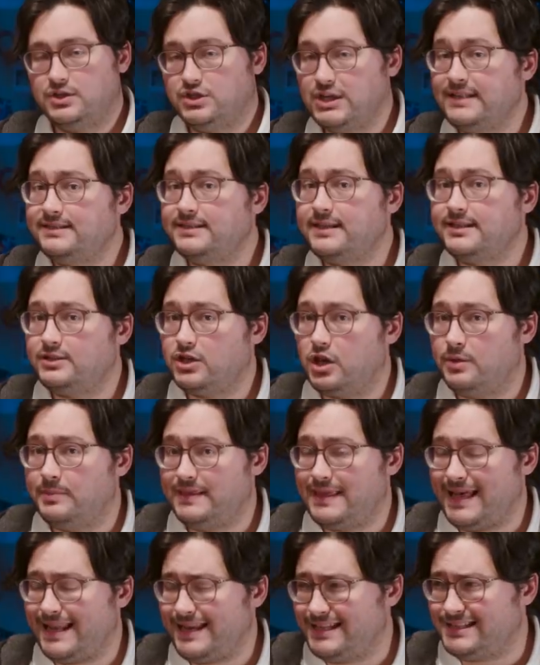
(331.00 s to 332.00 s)
Gen Z told
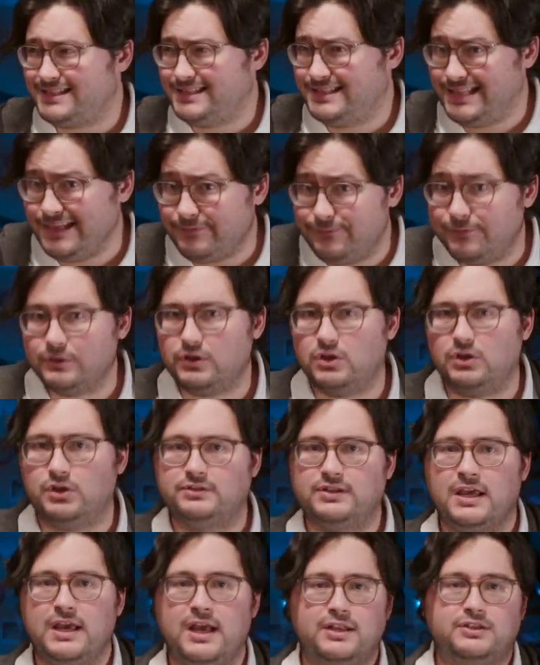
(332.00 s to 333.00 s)
me that it's
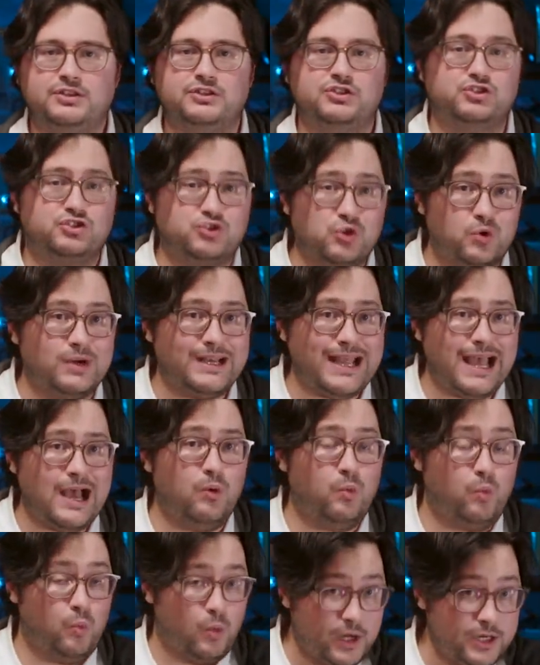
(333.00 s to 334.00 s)
difficult to sort
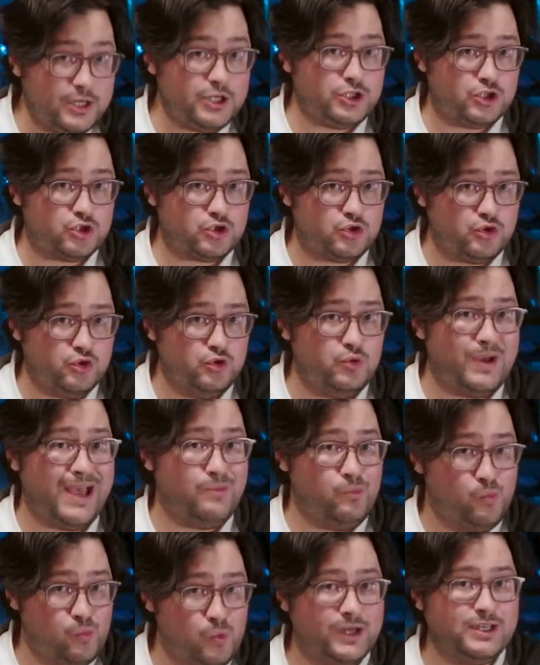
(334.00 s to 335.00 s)
out what is true
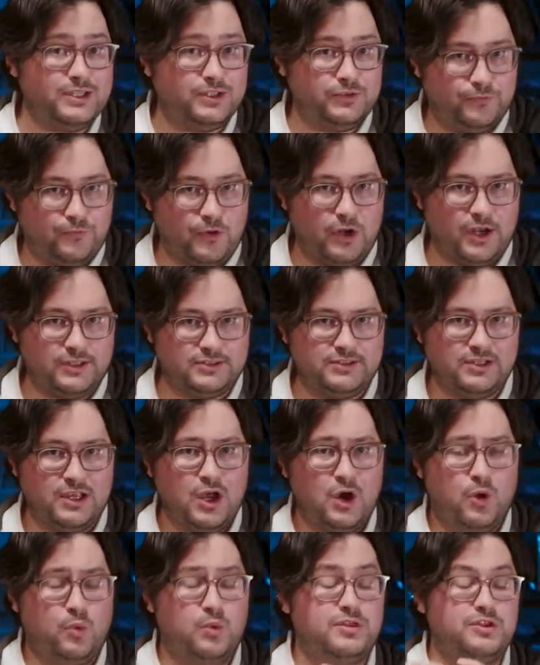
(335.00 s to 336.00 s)
and what is false
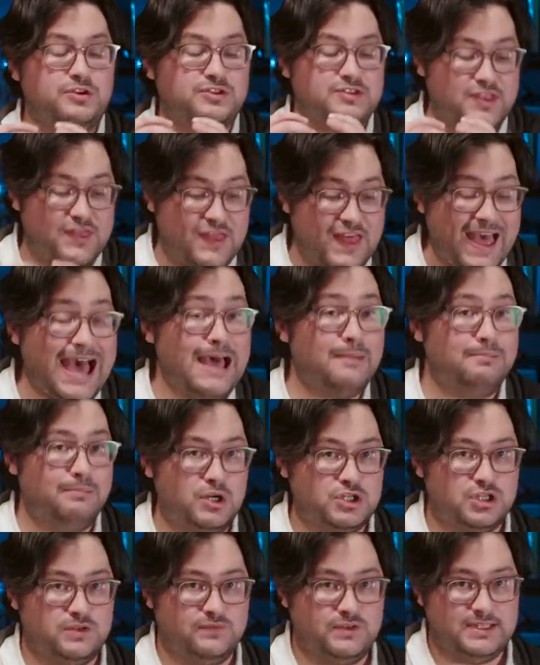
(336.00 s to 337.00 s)
when there's that
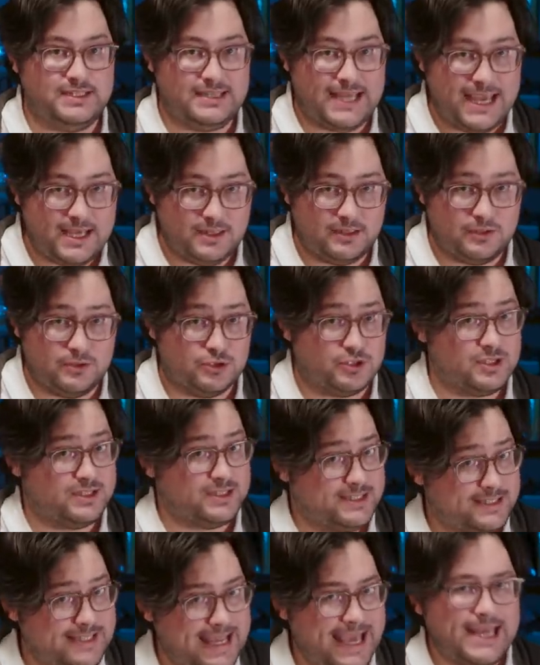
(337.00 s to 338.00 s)
much of a deluge.
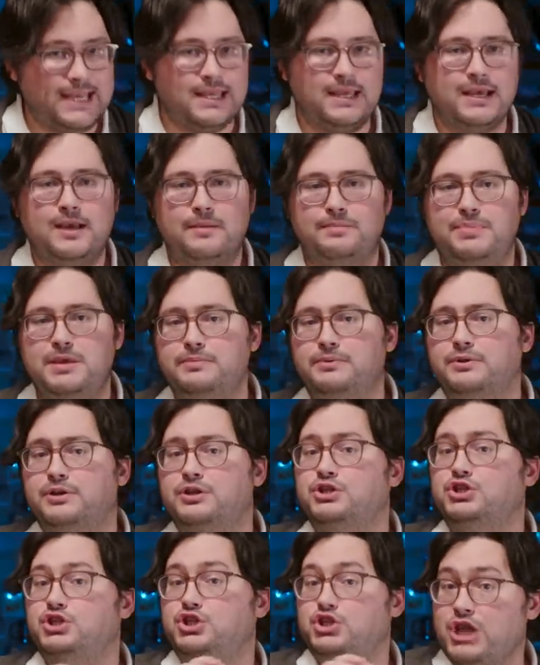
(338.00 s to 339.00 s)
Instead, people
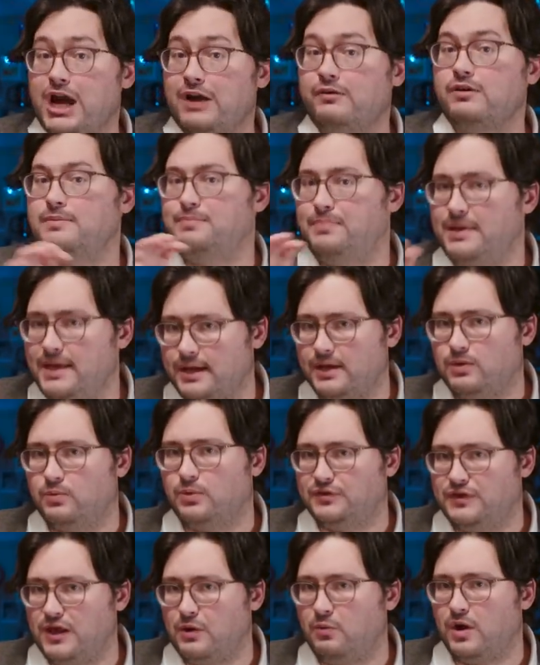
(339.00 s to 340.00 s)
can cherry pick
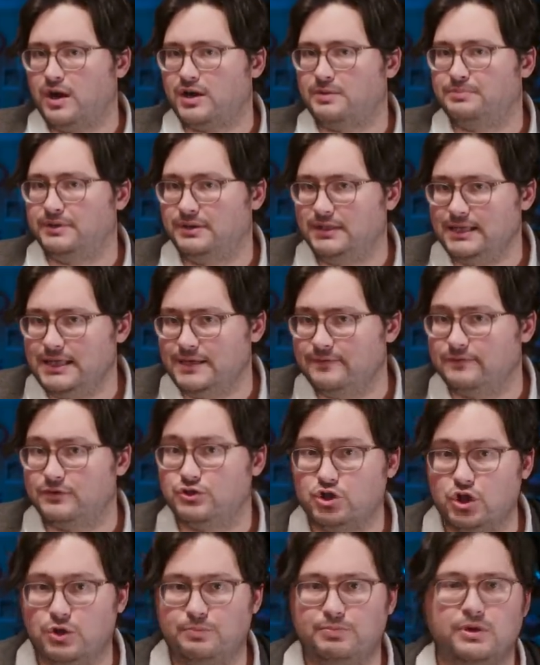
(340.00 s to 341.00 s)
what they want to believe.
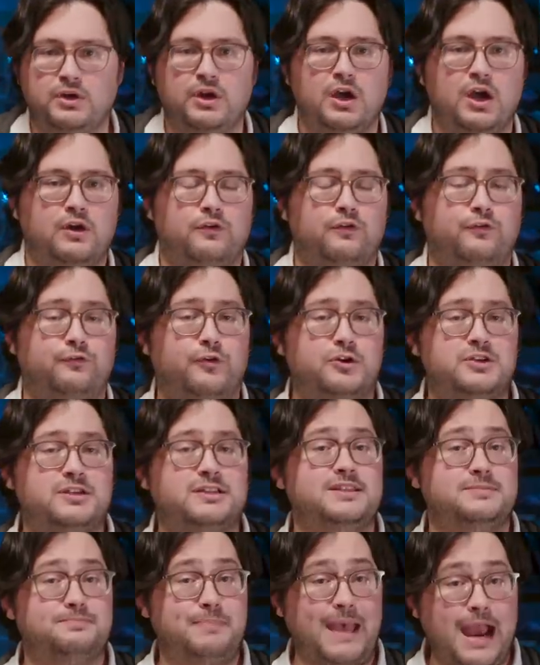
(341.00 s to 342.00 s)
Chopra referred
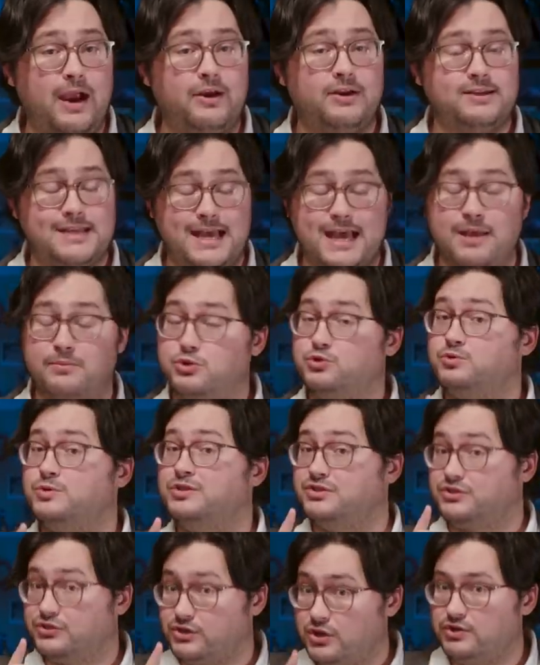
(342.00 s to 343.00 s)
to this paradigm, which we
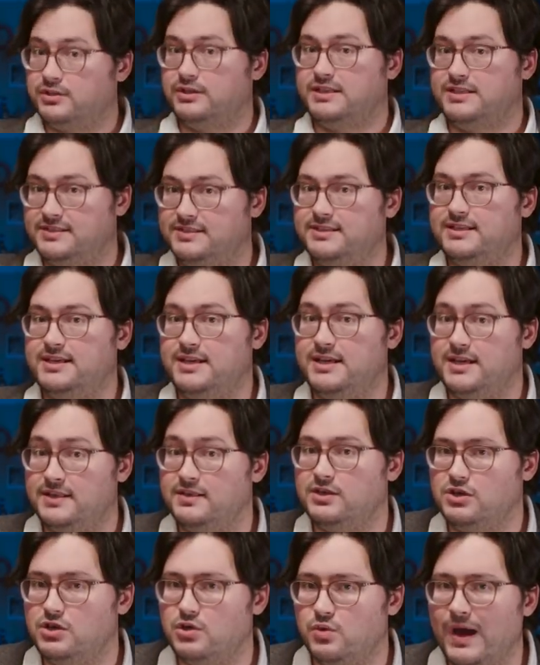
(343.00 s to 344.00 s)
certainly see
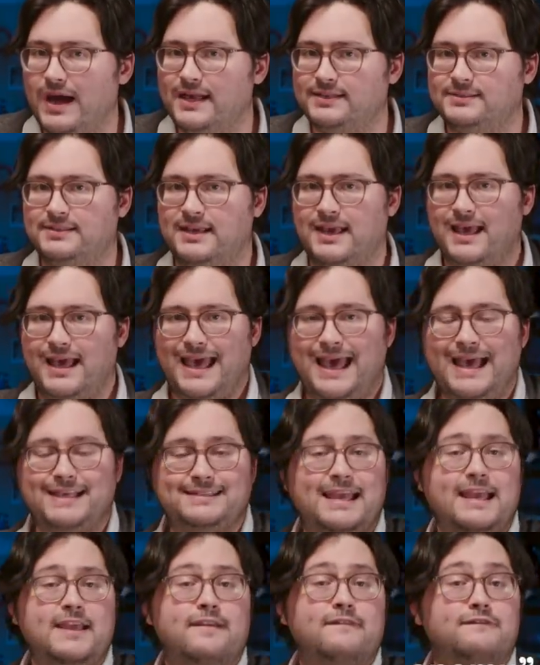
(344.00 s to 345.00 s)
in the US,
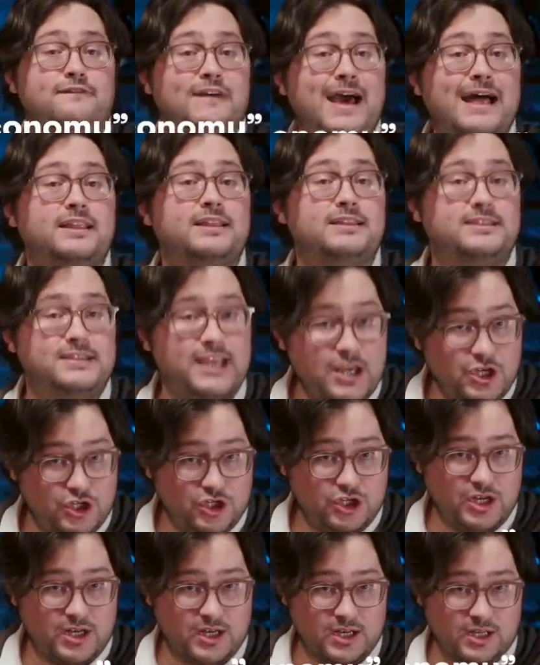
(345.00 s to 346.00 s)
as a
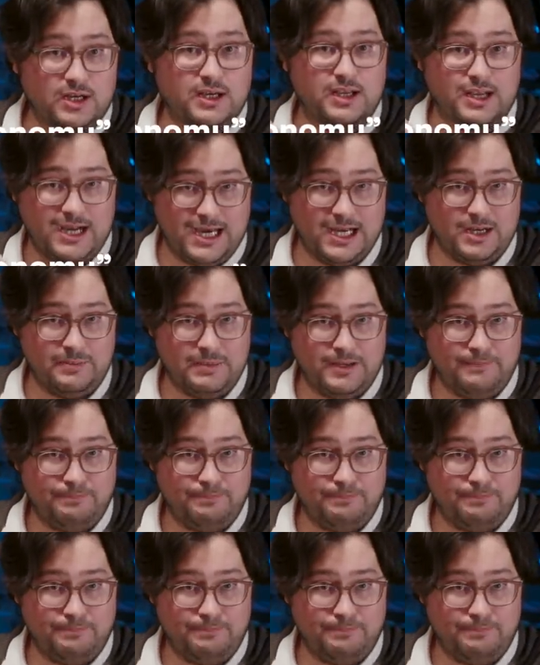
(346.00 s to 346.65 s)
validation economy.